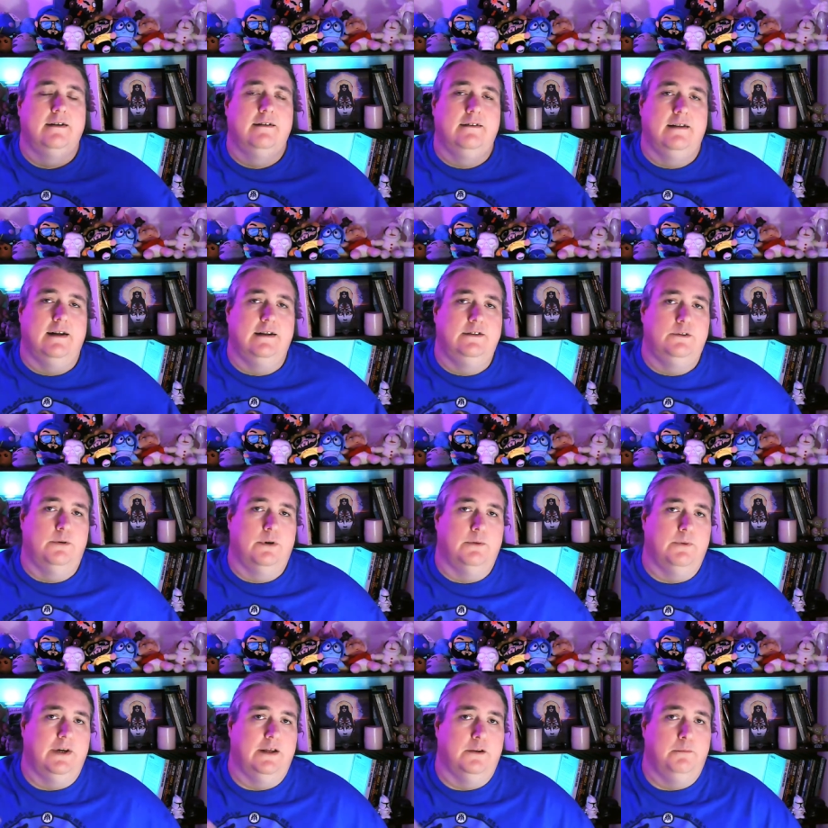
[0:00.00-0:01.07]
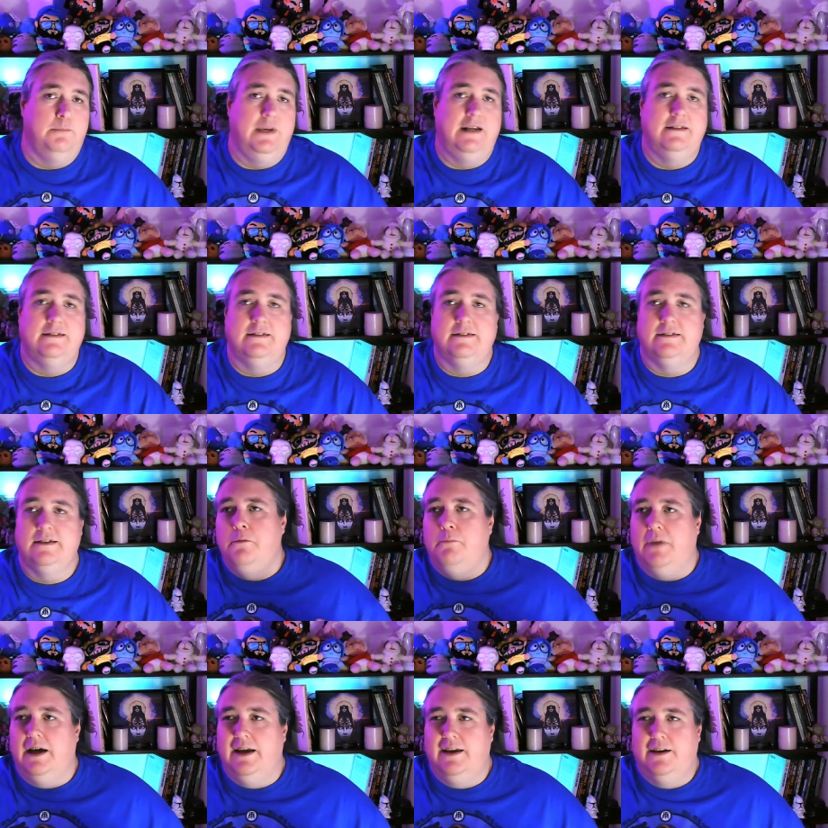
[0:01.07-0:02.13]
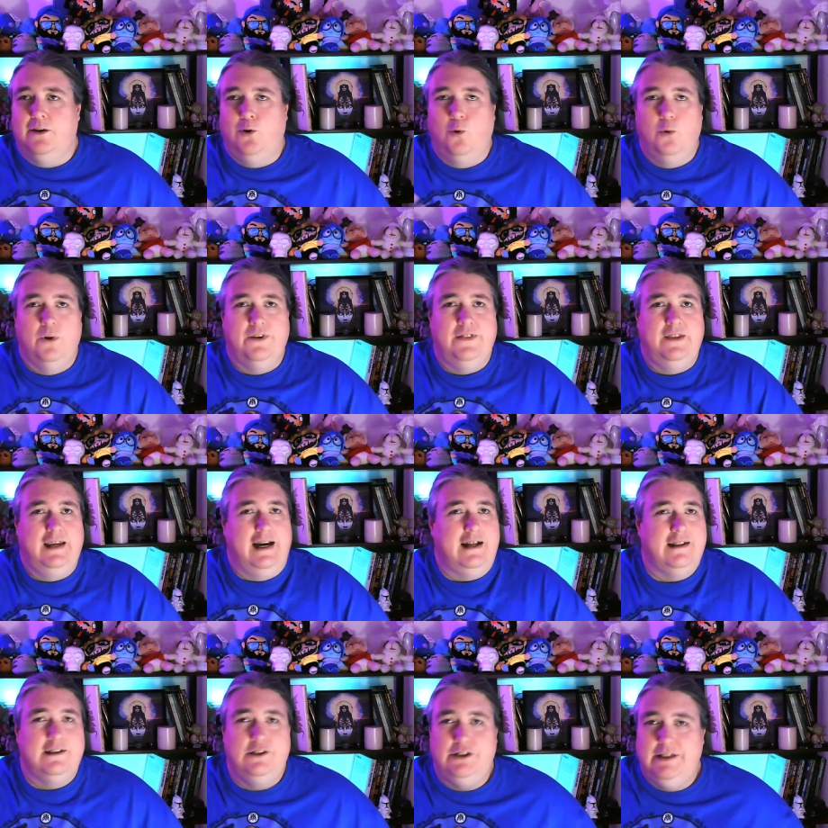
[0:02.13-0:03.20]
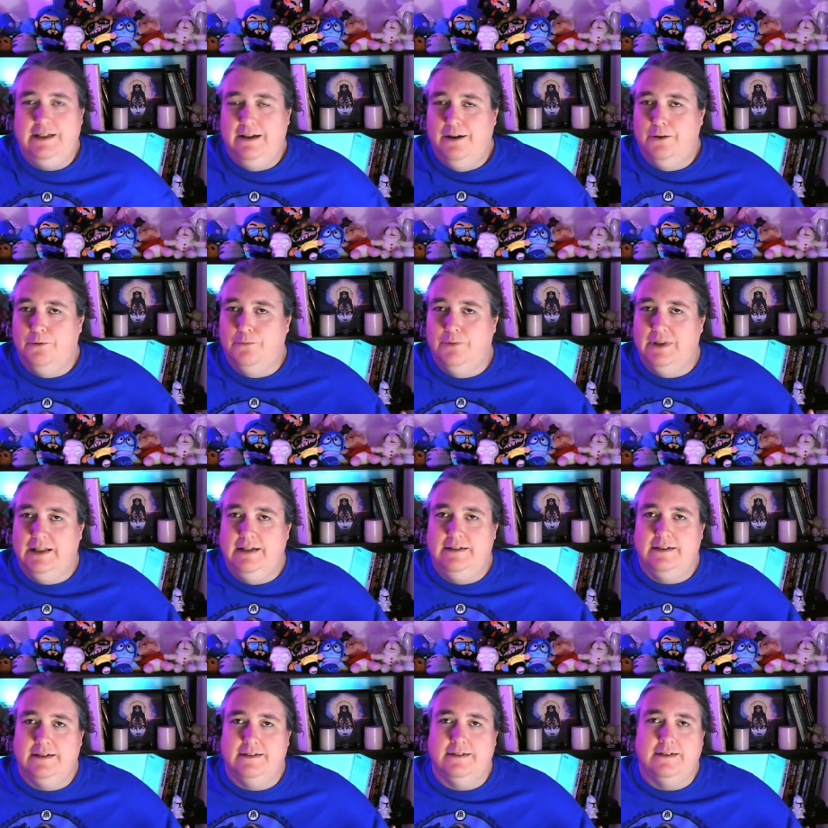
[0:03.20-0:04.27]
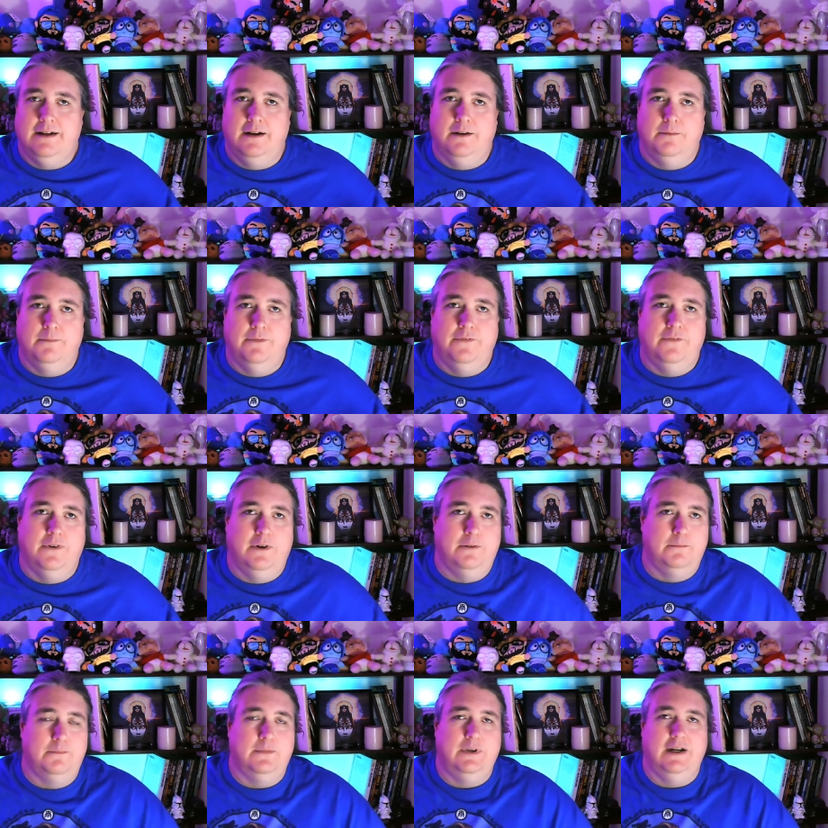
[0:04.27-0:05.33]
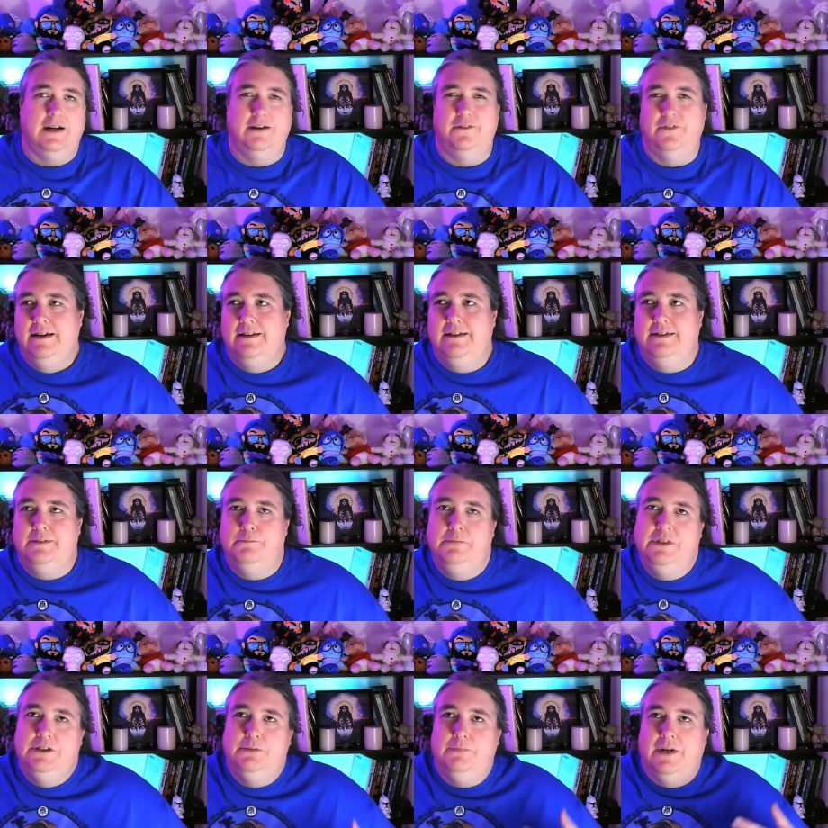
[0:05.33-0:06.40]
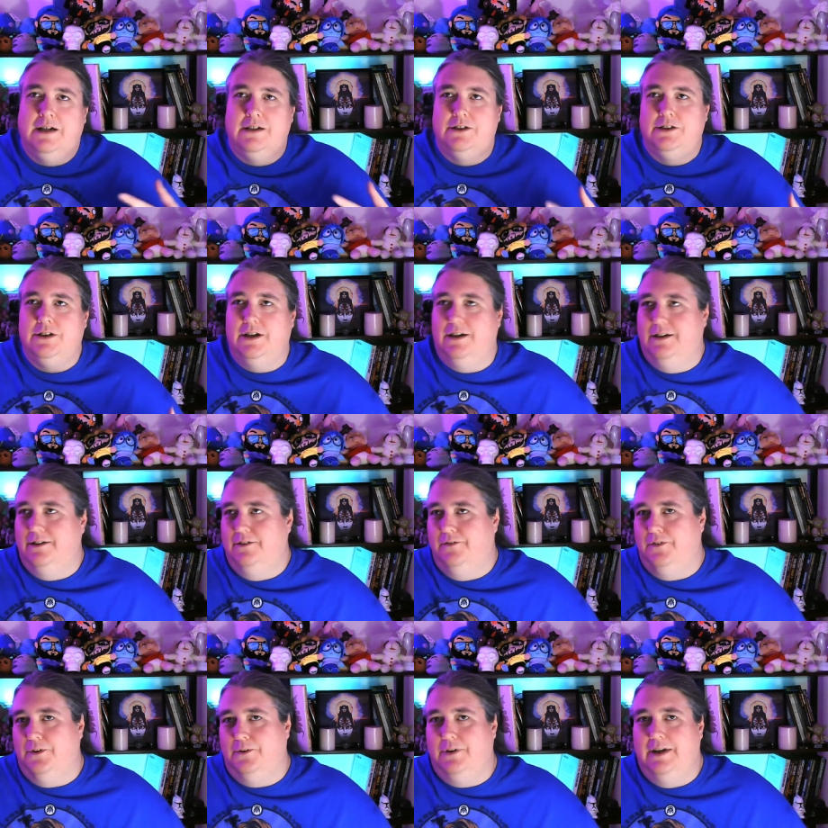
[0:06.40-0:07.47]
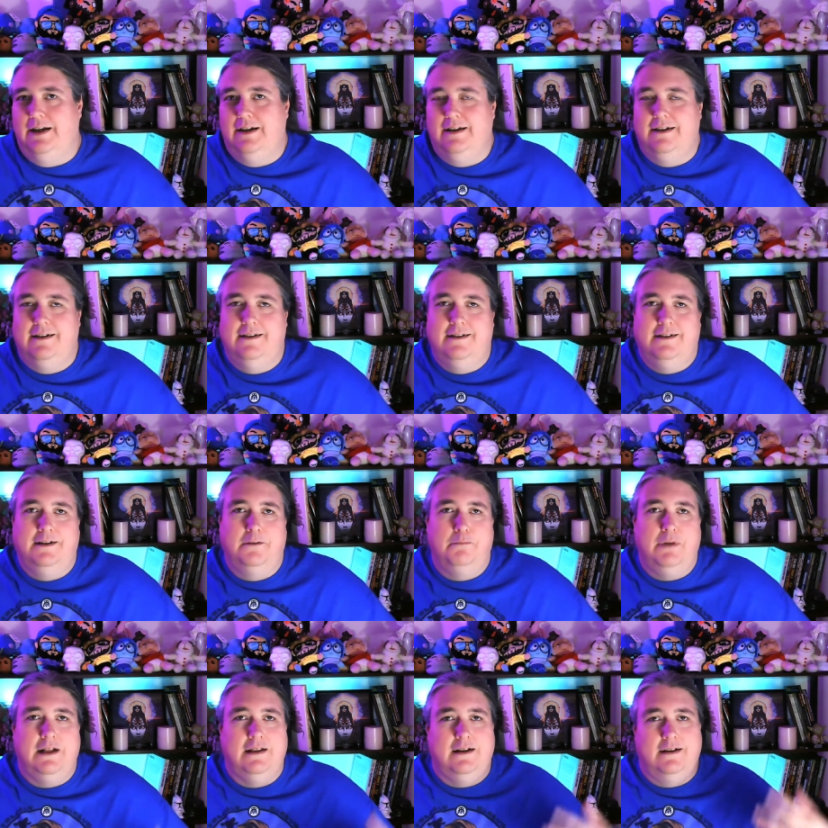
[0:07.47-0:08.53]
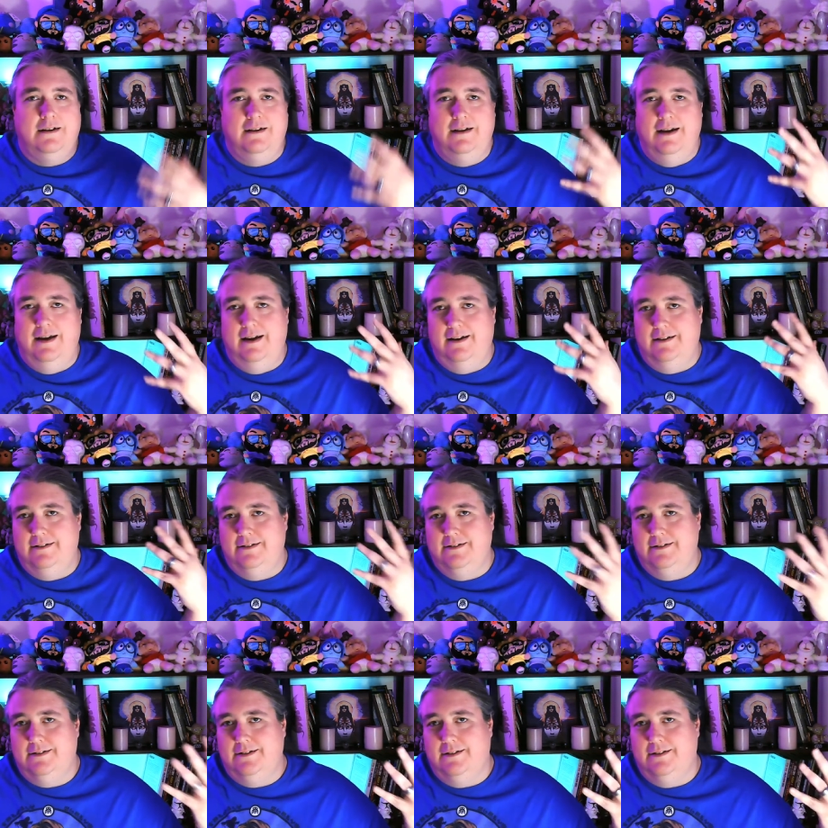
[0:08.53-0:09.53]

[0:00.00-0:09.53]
that I do on a regular basis. My core theology really does come from kind of this mishmash of Lurianic Kabbalah and